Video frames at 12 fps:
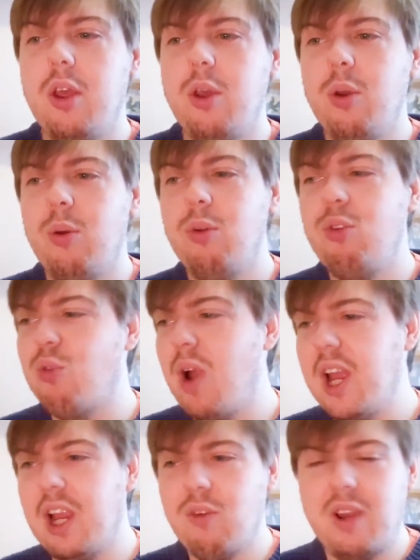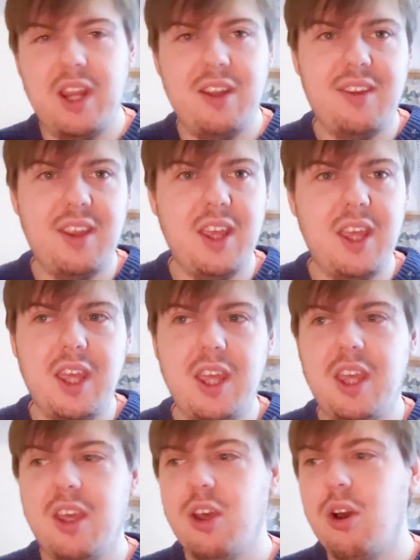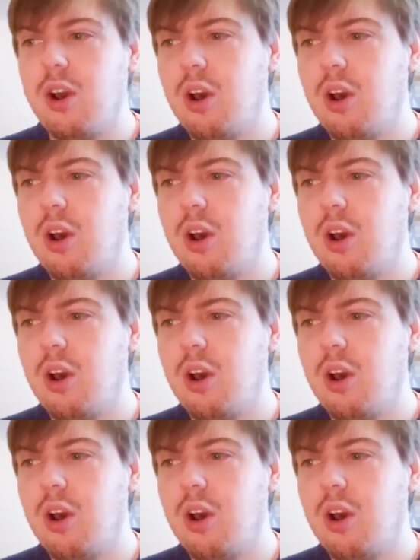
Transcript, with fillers: who drank green tea,